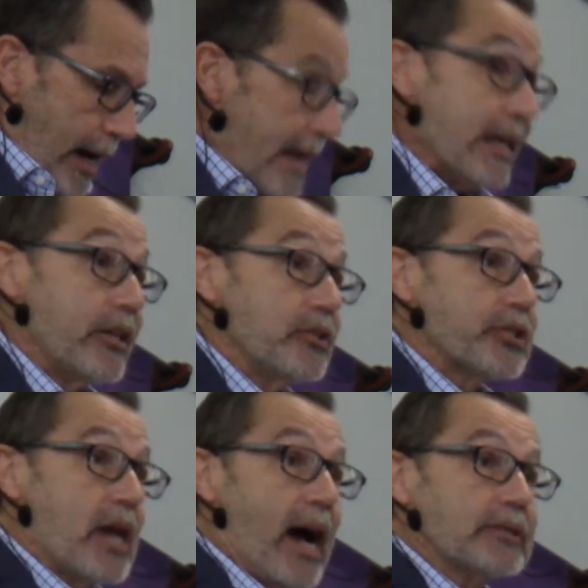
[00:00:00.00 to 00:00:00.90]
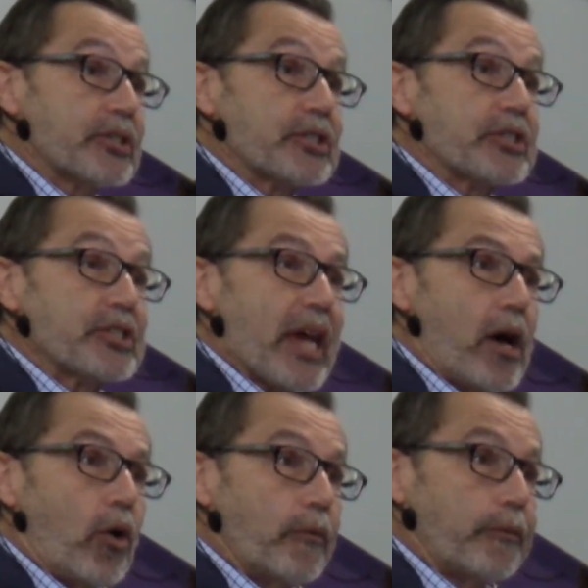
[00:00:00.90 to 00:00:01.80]
It is not
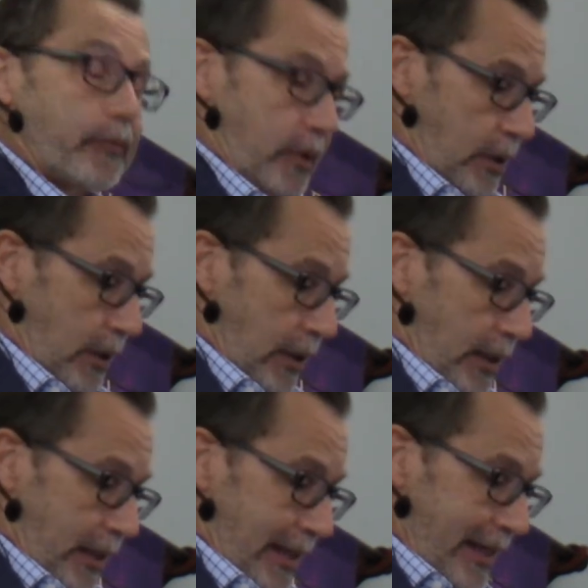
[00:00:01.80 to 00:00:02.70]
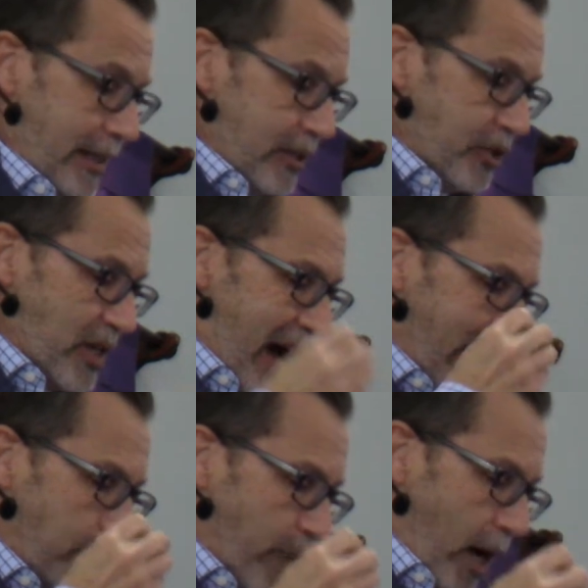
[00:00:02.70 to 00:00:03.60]
self. It is
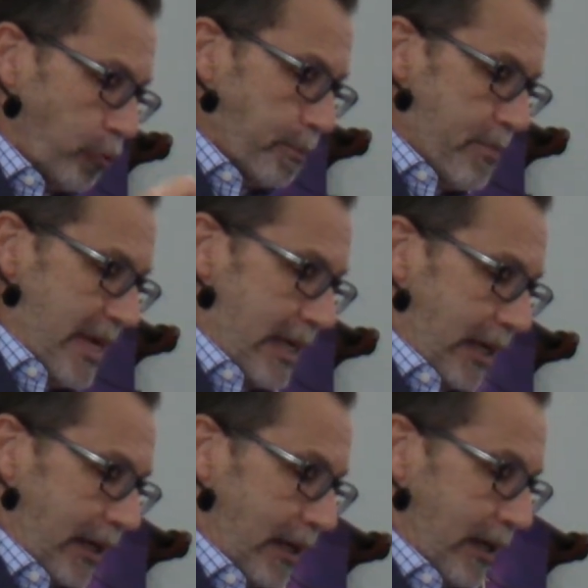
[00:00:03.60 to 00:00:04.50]
not about me.